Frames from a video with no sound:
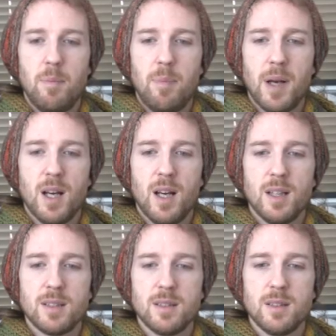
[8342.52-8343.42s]

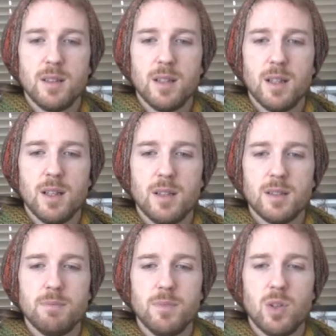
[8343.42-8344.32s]
But
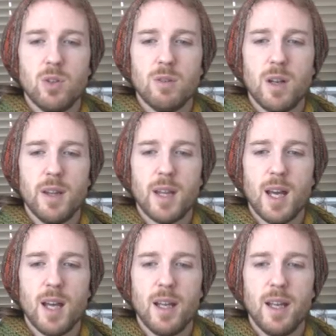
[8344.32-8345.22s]
there's more on
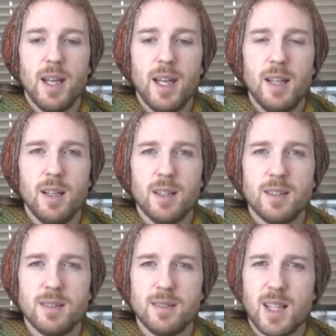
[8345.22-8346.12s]
that in a
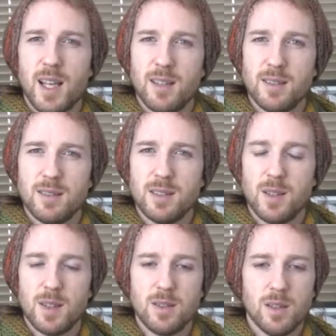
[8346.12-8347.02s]
second,
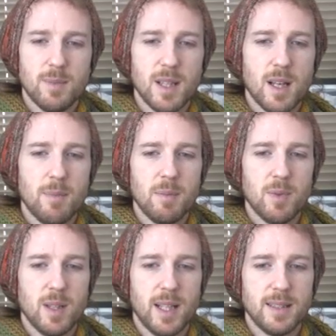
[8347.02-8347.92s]
so I'll talk about that a bit
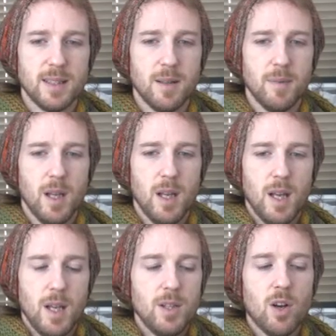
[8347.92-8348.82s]
more later.
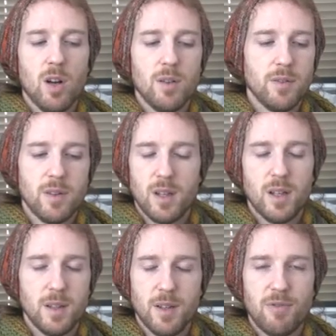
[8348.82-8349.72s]
Not
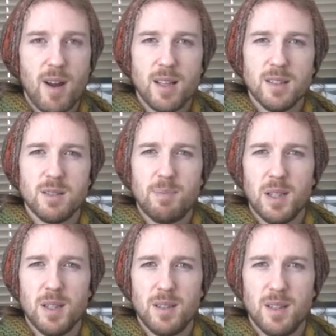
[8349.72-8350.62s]
the friend,
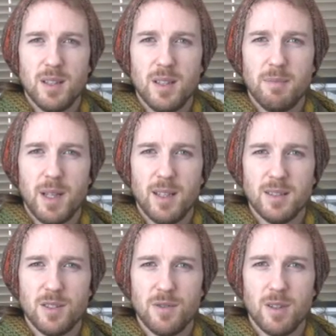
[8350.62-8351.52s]
but the making
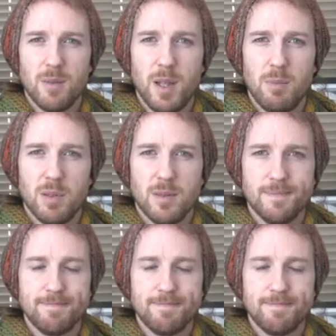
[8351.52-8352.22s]
stuff for other people.